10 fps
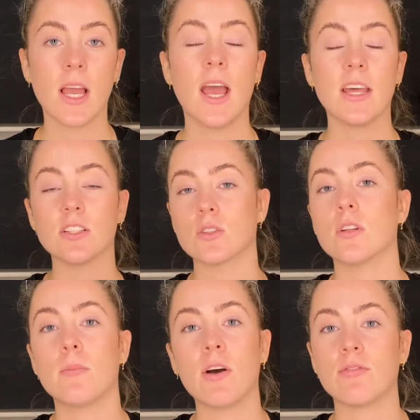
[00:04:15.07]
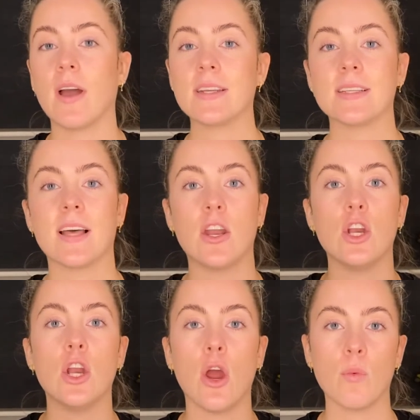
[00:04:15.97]
And it's all about finding that
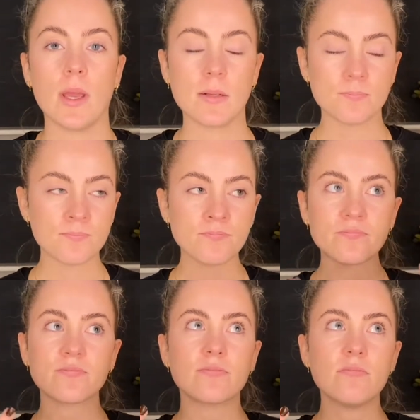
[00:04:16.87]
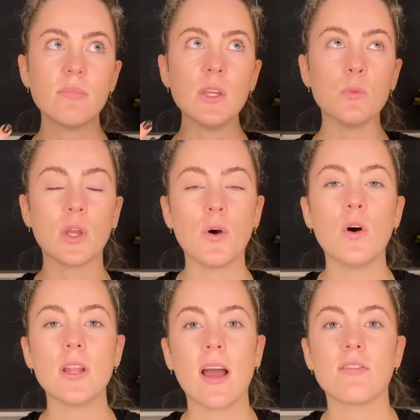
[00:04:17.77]
knowing. We
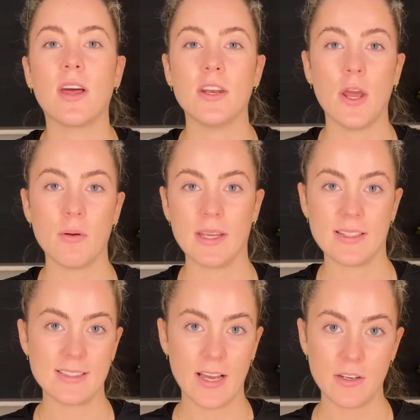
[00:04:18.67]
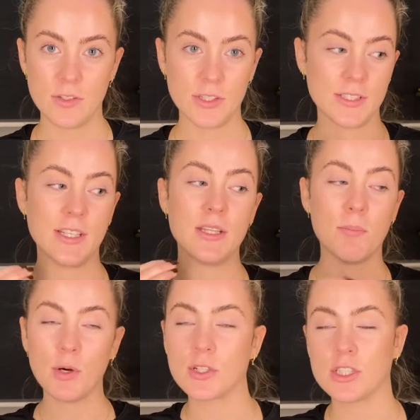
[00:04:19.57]
all have that knowing inside of us. In the
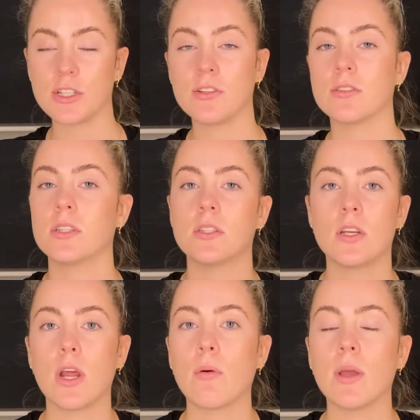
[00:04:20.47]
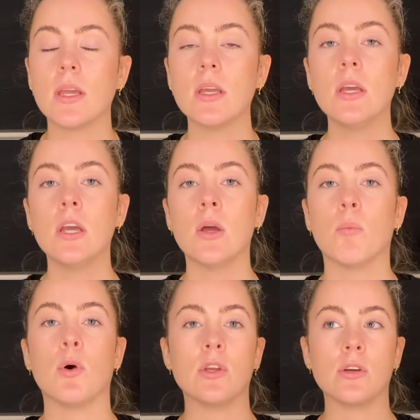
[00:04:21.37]
book, she calls it the knowing,
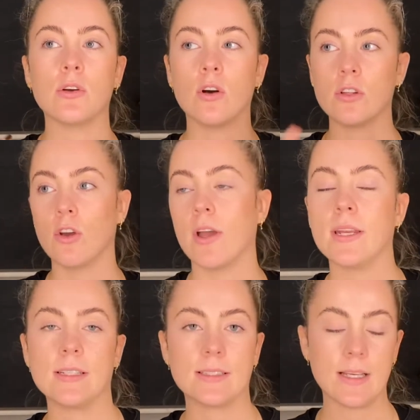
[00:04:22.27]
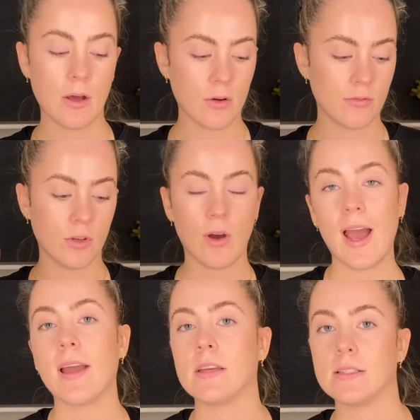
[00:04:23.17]
but you could call it your inner self, your
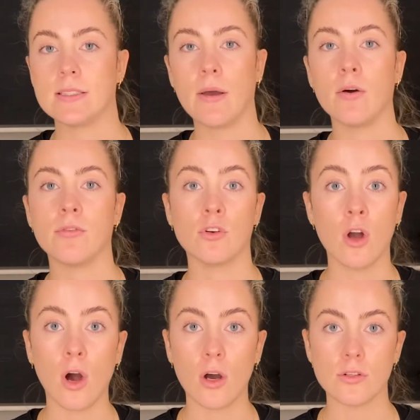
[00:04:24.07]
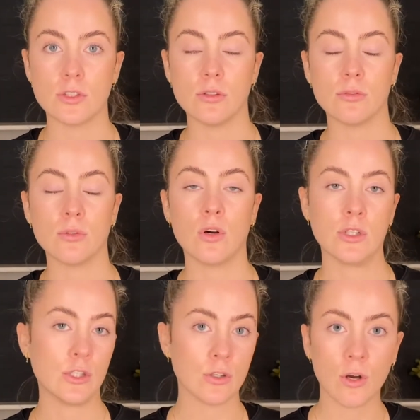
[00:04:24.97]
higher self, God. You could call it
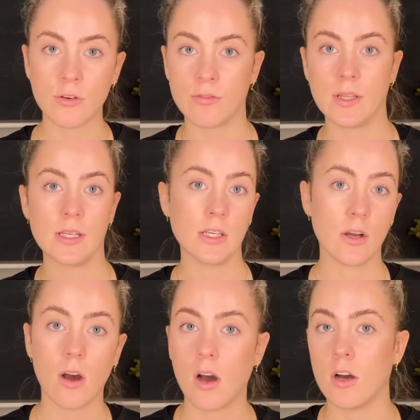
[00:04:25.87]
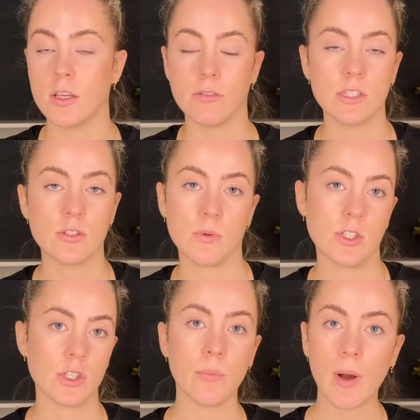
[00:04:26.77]
your gut feeling, your heart, your
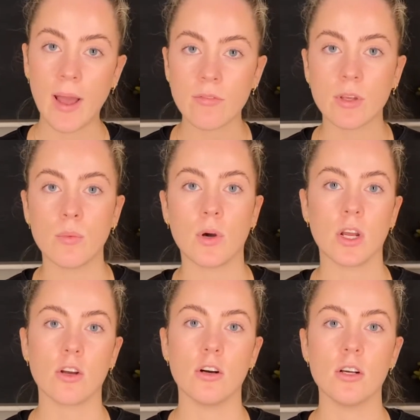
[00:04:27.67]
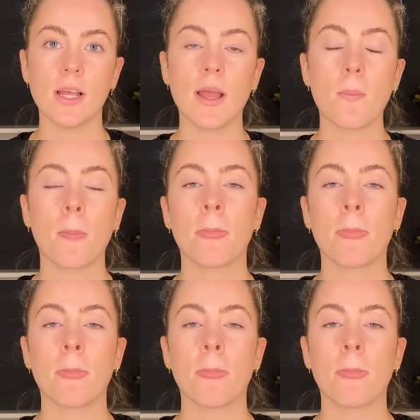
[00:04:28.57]
intuition, whatever you want to call it.